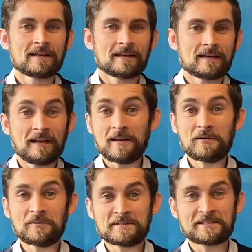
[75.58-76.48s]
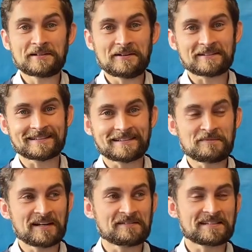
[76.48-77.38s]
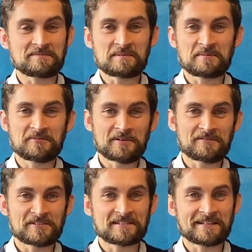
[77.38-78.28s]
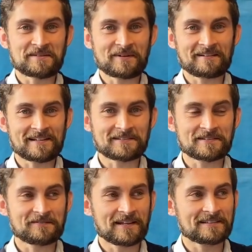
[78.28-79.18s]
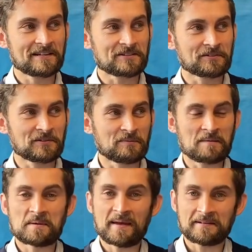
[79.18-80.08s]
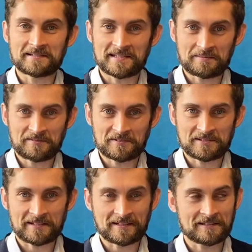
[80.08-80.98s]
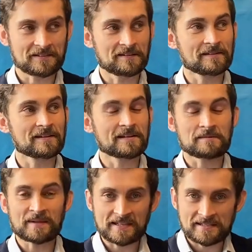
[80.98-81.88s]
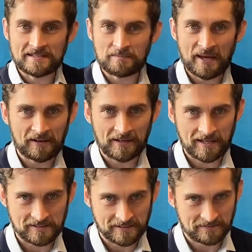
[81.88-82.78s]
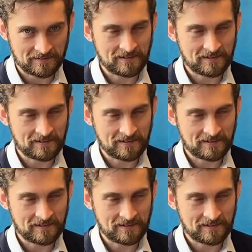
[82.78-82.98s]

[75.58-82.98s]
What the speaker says: Hello, I'm Mr. Cox. You might have seen me before if you're studying about classical civilization, or you might be about to see me if you're studying classical civilization, but this is about Latin.